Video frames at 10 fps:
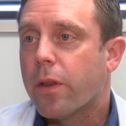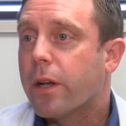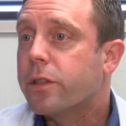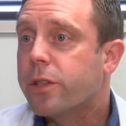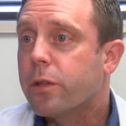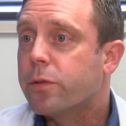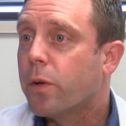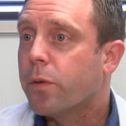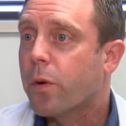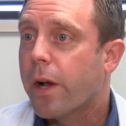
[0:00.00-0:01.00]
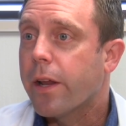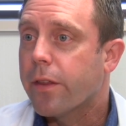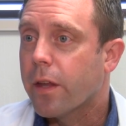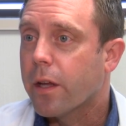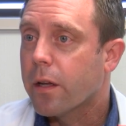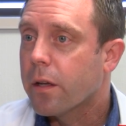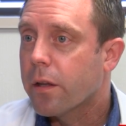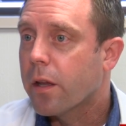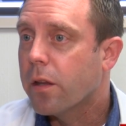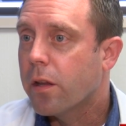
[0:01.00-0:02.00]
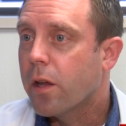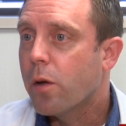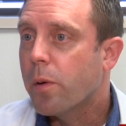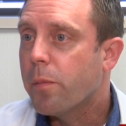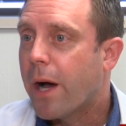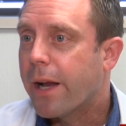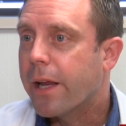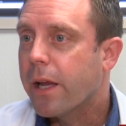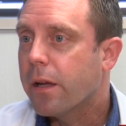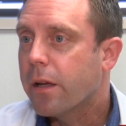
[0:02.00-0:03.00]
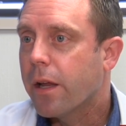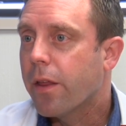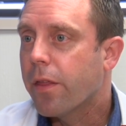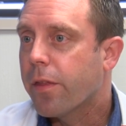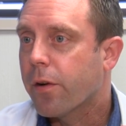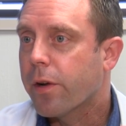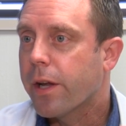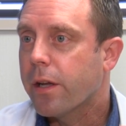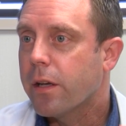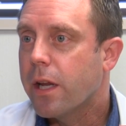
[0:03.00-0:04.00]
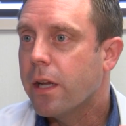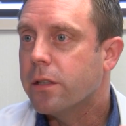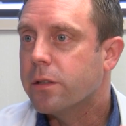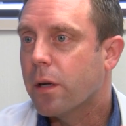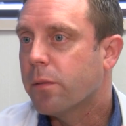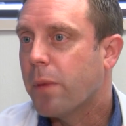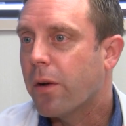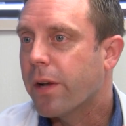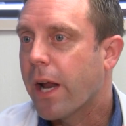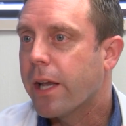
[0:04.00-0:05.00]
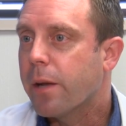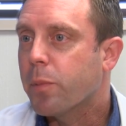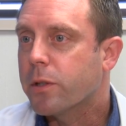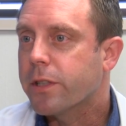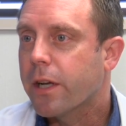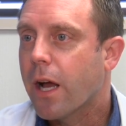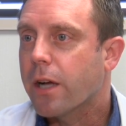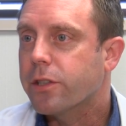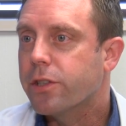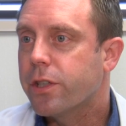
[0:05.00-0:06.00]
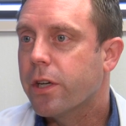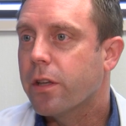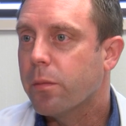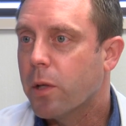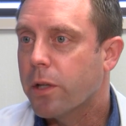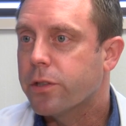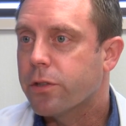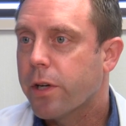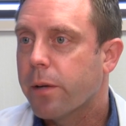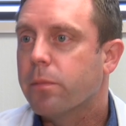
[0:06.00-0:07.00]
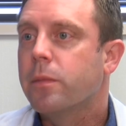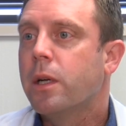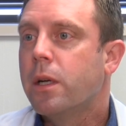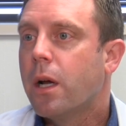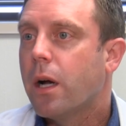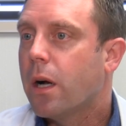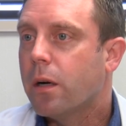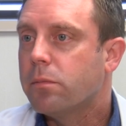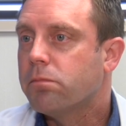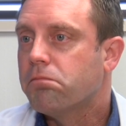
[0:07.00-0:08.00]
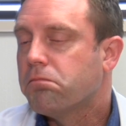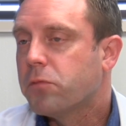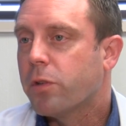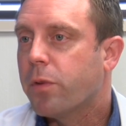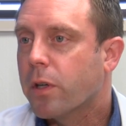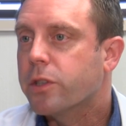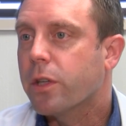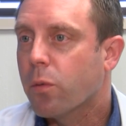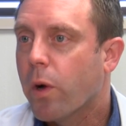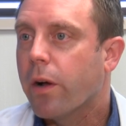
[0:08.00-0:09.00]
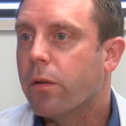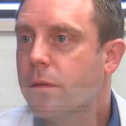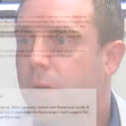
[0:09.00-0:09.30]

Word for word: know that it's useful for anything. The, the human body, in theory, needs about 90% oxygen in the bloodstream um, to function well.